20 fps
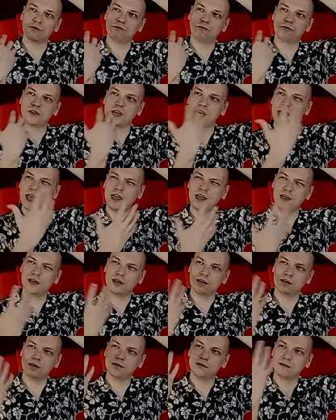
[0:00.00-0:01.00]

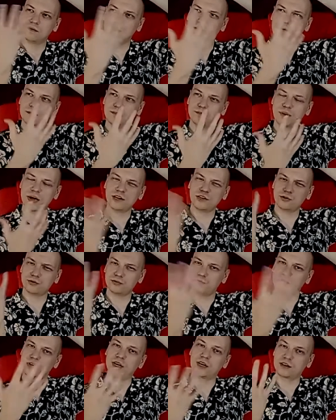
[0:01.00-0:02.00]
vague
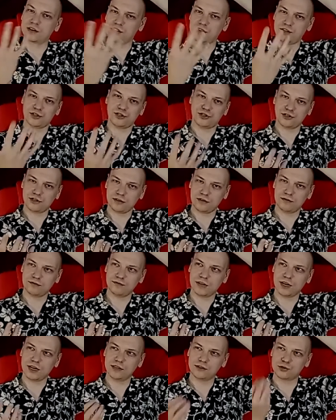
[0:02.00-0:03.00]
pattern recognition,
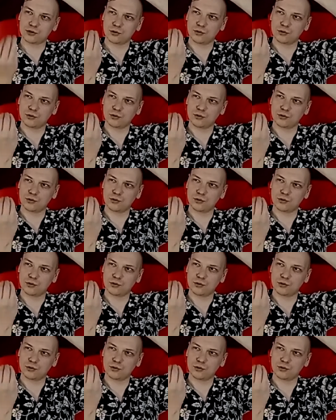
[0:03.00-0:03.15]
right?